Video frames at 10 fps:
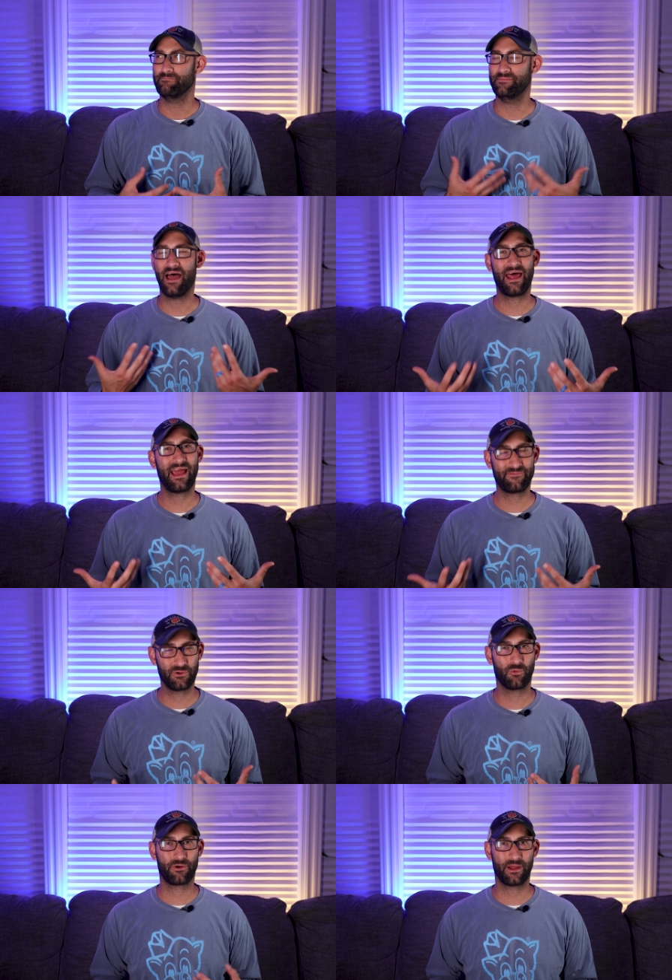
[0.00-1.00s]
not have
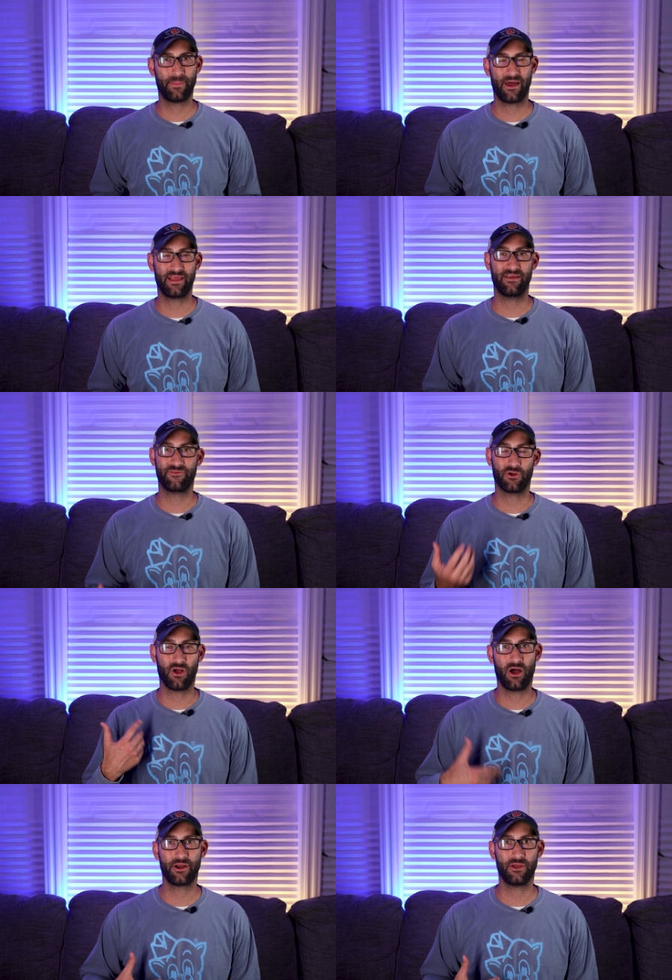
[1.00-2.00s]
to worry about if
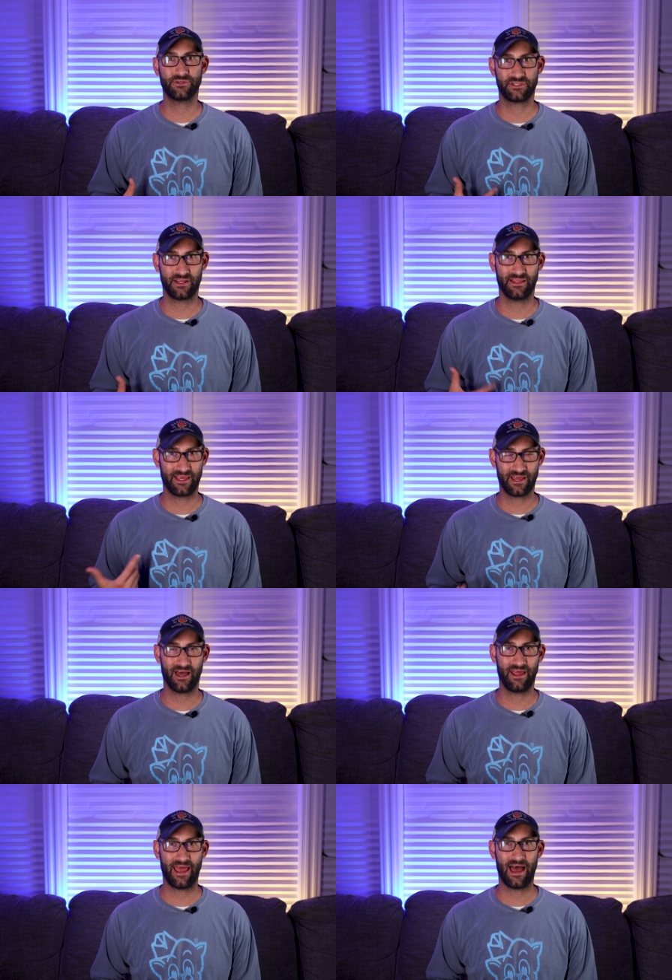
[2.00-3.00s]
your audio suddenly
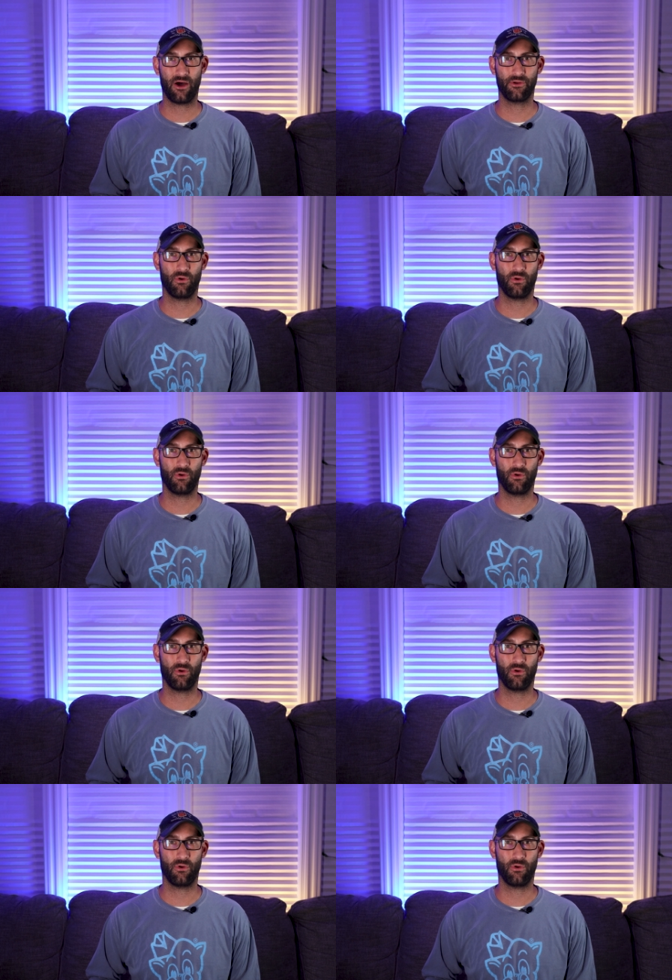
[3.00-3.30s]
cut out